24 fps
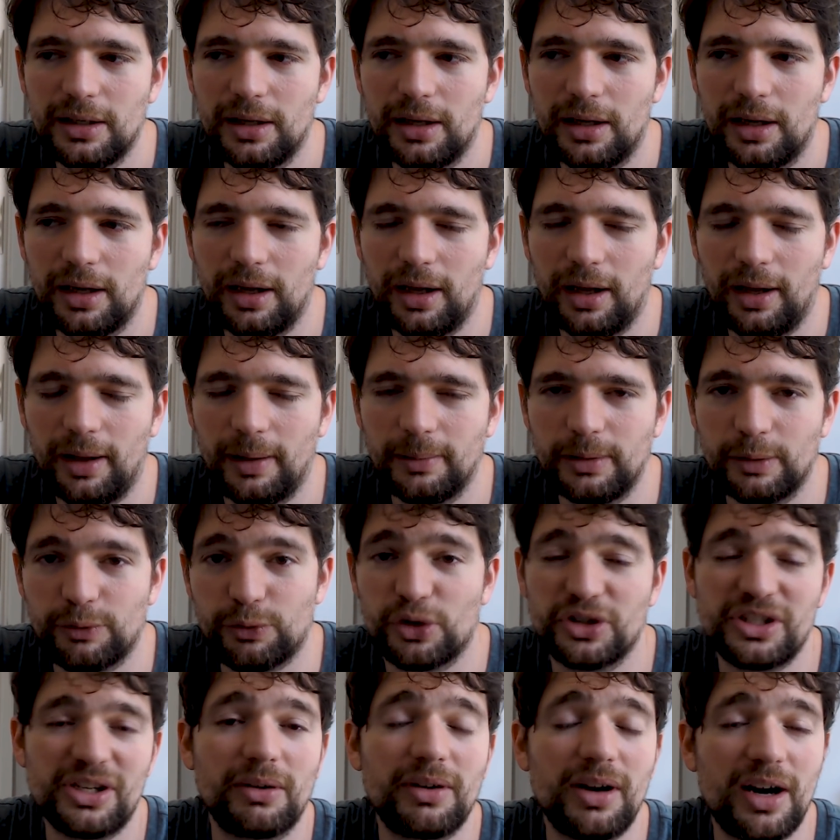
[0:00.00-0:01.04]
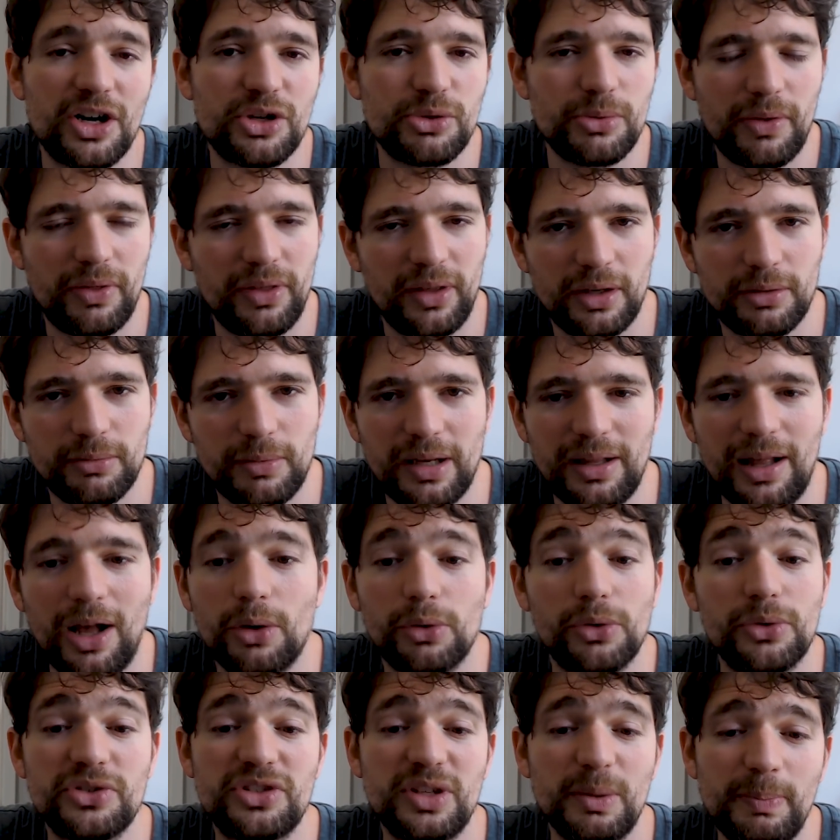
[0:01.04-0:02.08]
the Foretell cards with it, right?
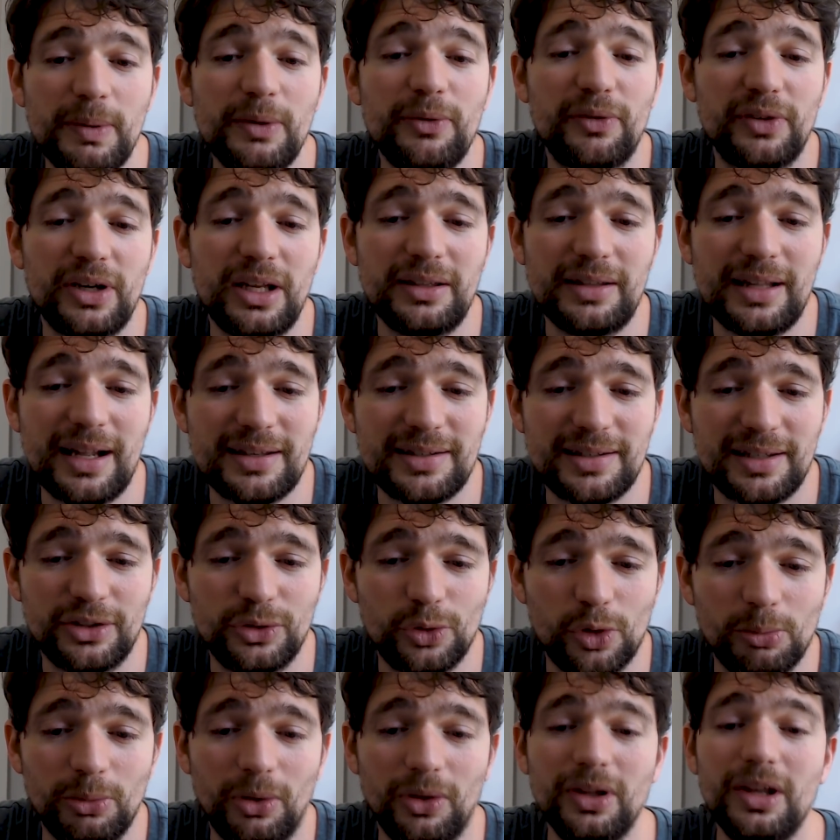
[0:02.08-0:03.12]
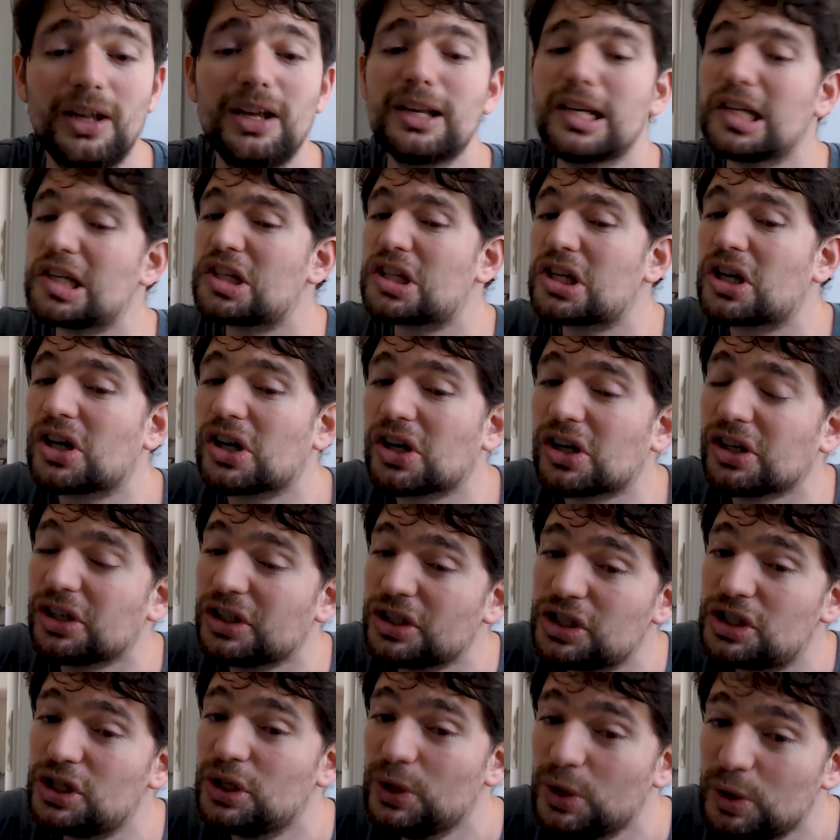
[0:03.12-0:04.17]
Auron's Epiphany, that's a normal
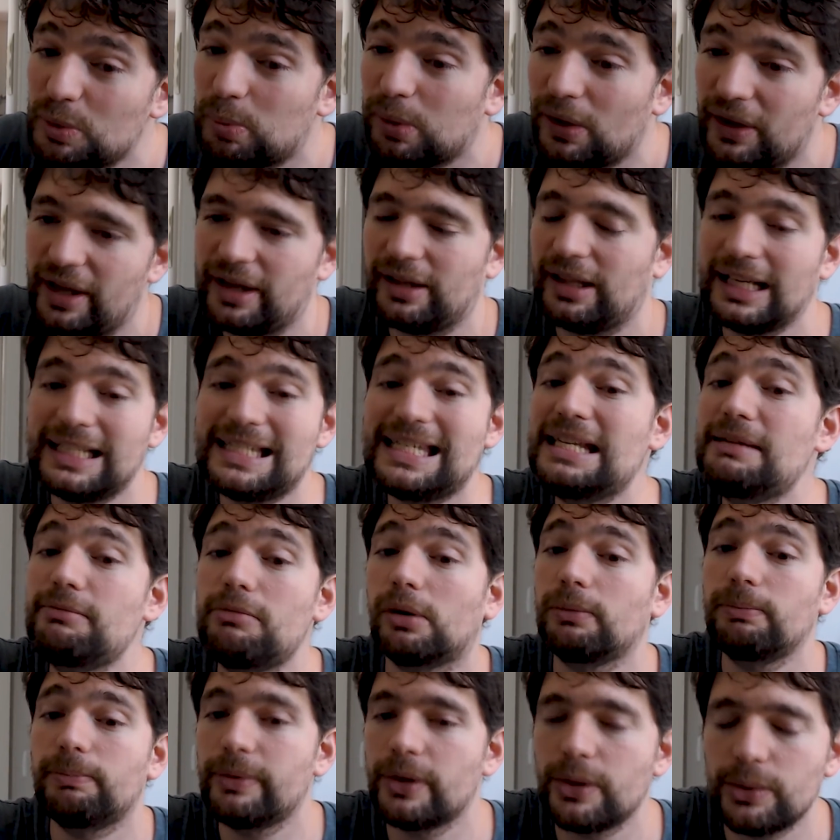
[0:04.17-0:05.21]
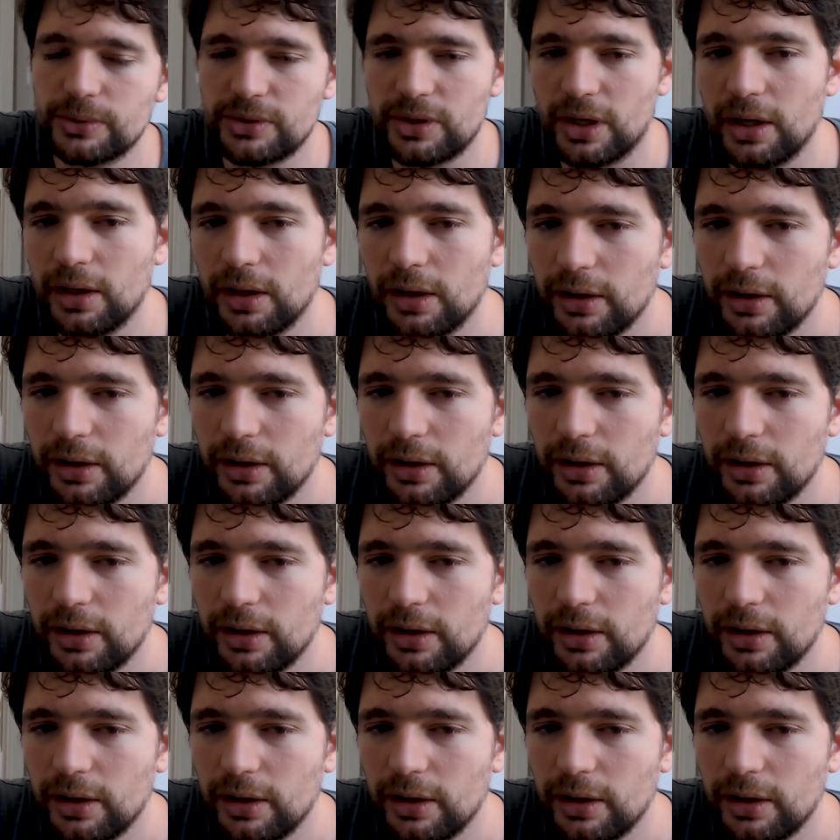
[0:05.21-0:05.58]
turn 2 play, like Demon Boat.